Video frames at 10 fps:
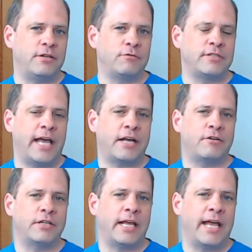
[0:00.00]
don't tackle
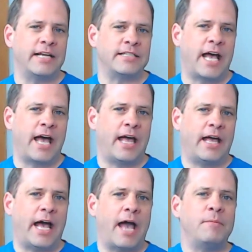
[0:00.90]
it as
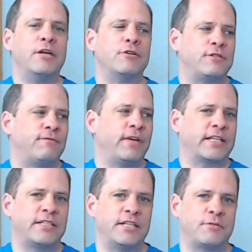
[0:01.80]
I'm here to
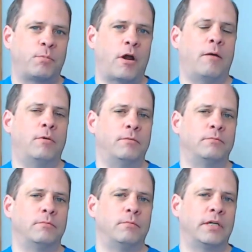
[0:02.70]
fix this problem,
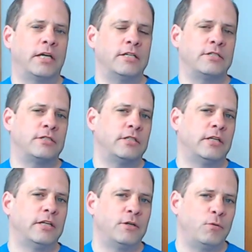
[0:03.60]
because
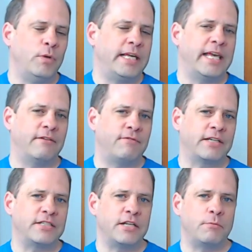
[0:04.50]
we can't
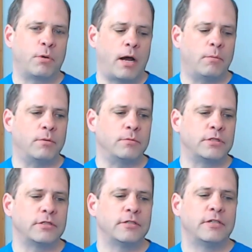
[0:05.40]
fix any
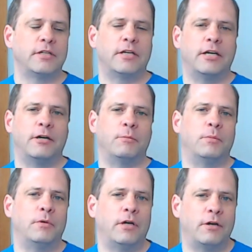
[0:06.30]
problems.
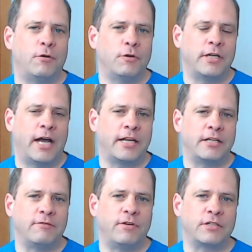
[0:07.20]
Only God
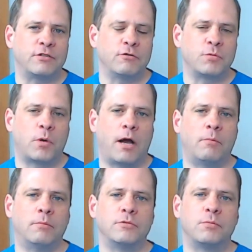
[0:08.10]
can fix those
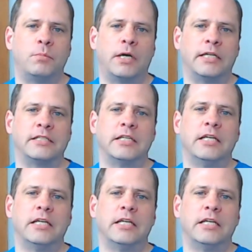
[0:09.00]
problems. But